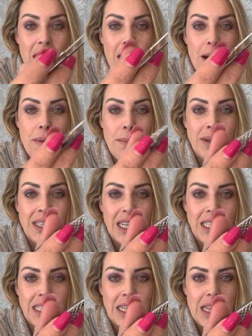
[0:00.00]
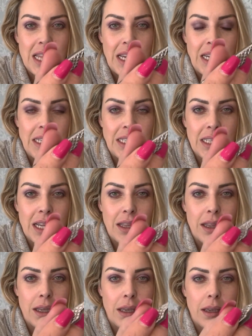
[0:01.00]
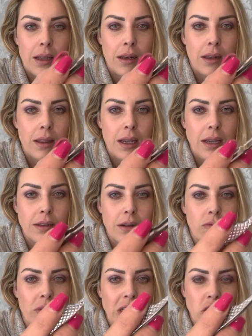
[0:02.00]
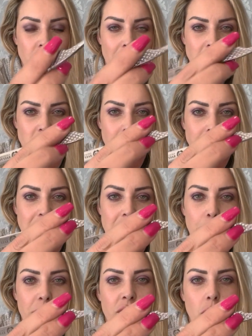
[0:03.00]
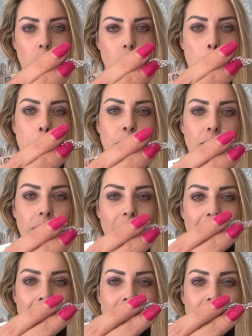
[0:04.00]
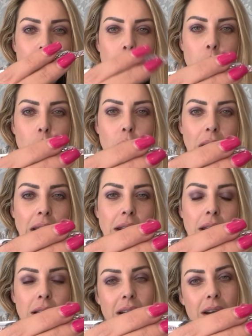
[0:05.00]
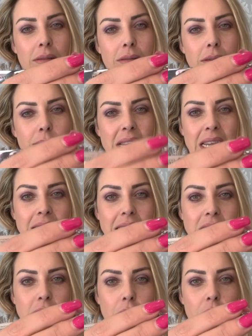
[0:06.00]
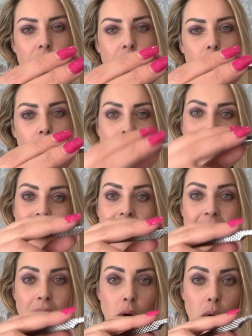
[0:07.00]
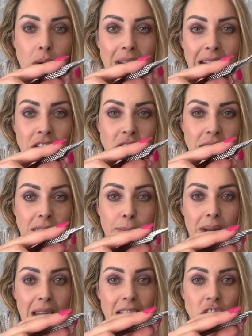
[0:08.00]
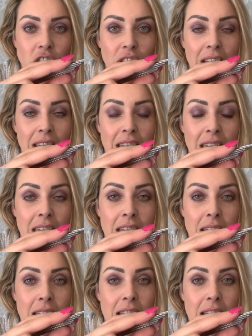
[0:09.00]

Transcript: I remember testing these and thinking these are really strange, and I've seen them before and they were brought in many years ago for isolating inner corner lashes, but actually